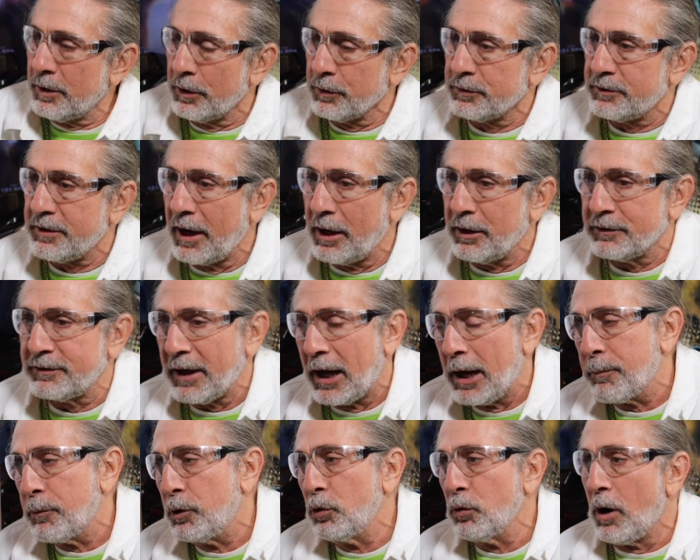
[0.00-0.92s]
called
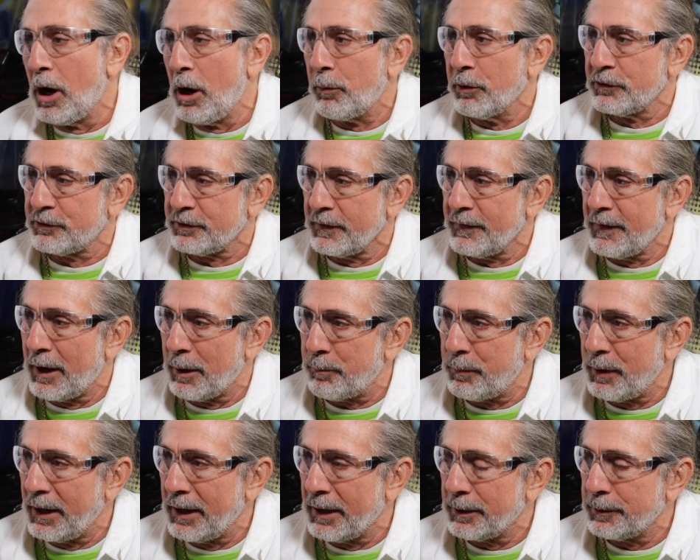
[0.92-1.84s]
Downtime. Who all was in
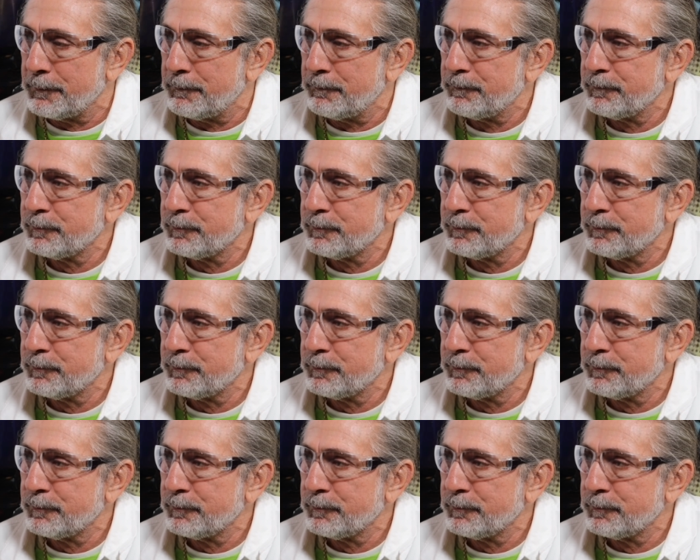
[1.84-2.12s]
that band?